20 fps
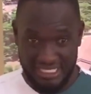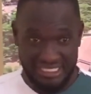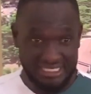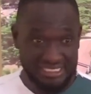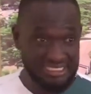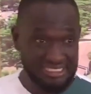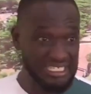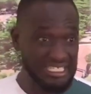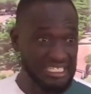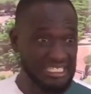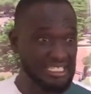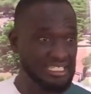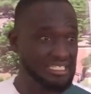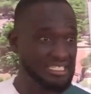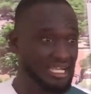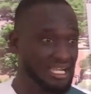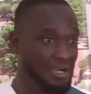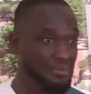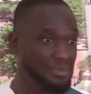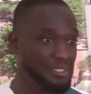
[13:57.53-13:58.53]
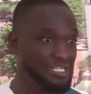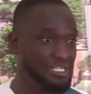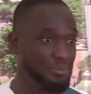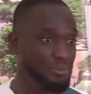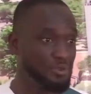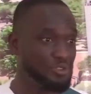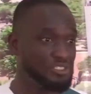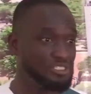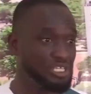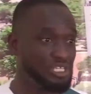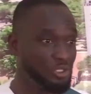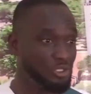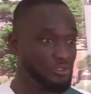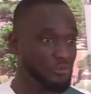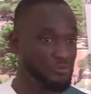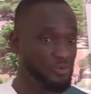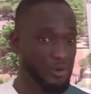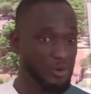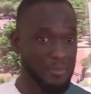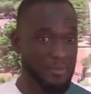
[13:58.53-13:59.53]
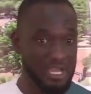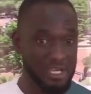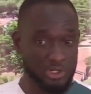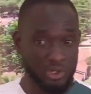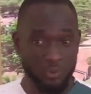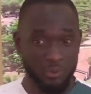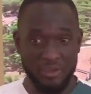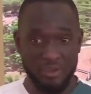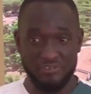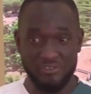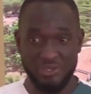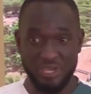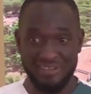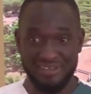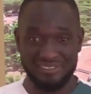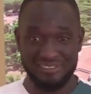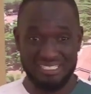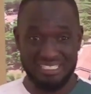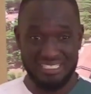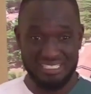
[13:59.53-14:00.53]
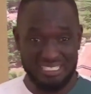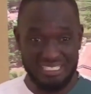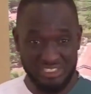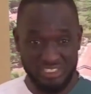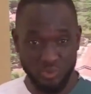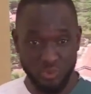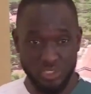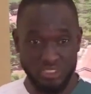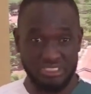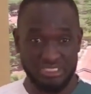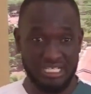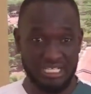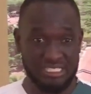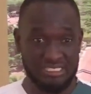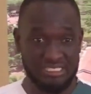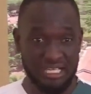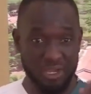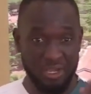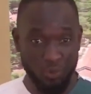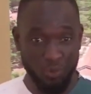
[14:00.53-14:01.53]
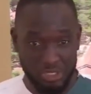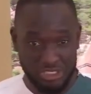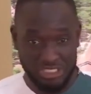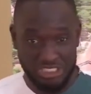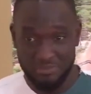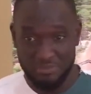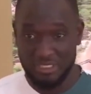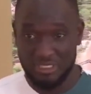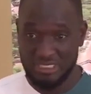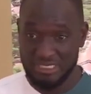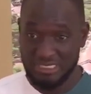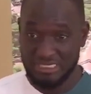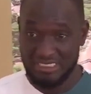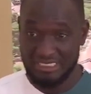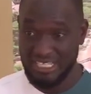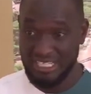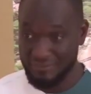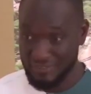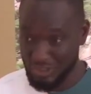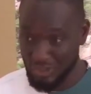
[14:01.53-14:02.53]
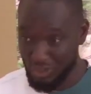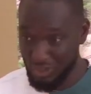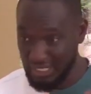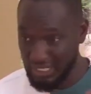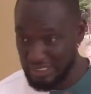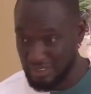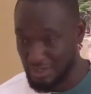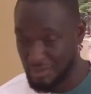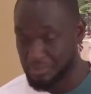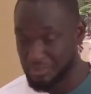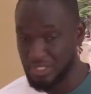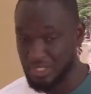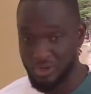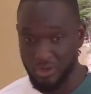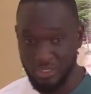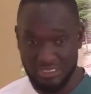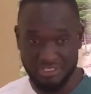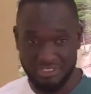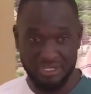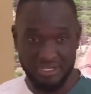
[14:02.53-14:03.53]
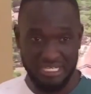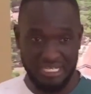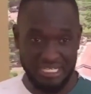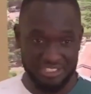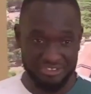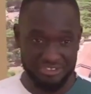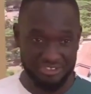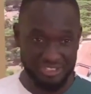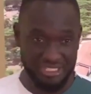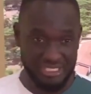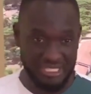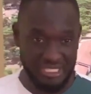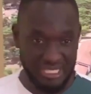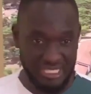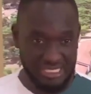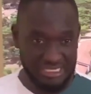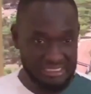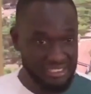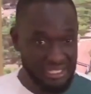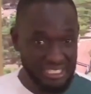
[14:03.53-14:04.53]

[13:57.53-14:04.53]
GE, the company that produces a lot of your microwaves, you have seen dishwashers, washing machines and stuff. It's called a company called General Electric. General